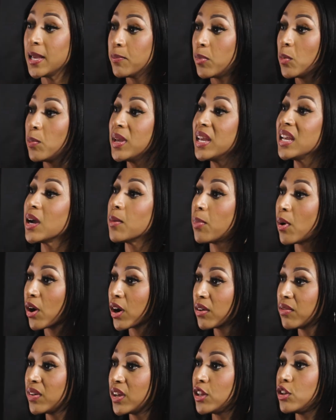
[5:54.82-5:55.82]
people being a
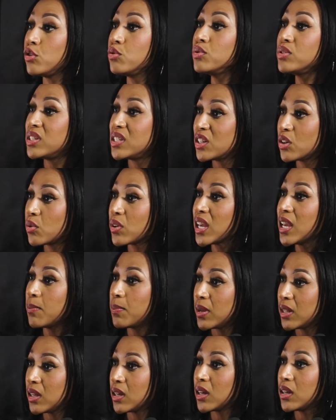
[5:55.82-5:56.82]
part of it, you still
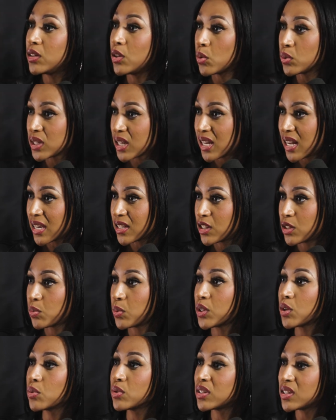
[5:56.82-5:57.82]
keeping those connections
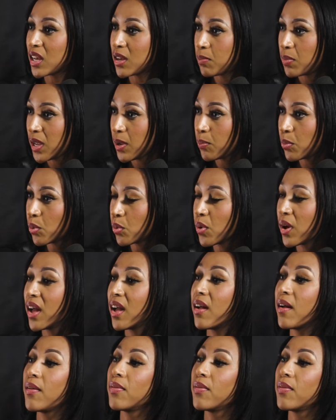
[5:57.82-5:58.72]
with those same people,